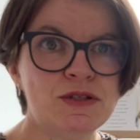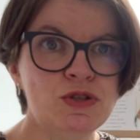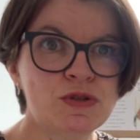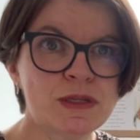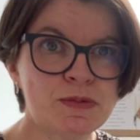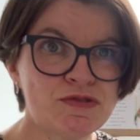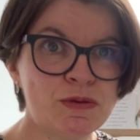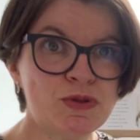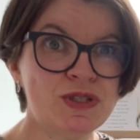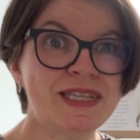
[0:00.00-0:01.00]
new
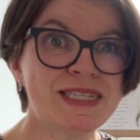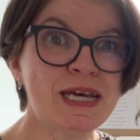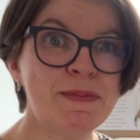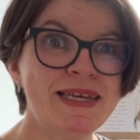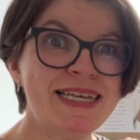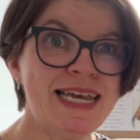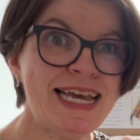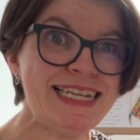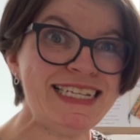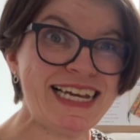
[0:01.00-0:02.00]
subscription that's coming
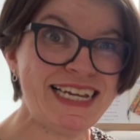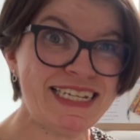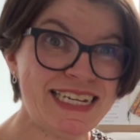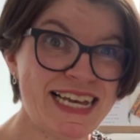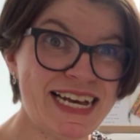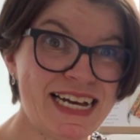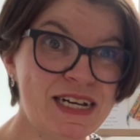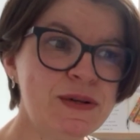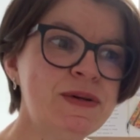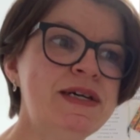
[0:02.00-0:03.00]
any day
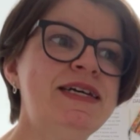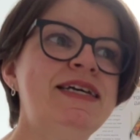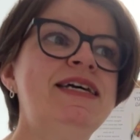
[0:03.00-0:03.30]
now,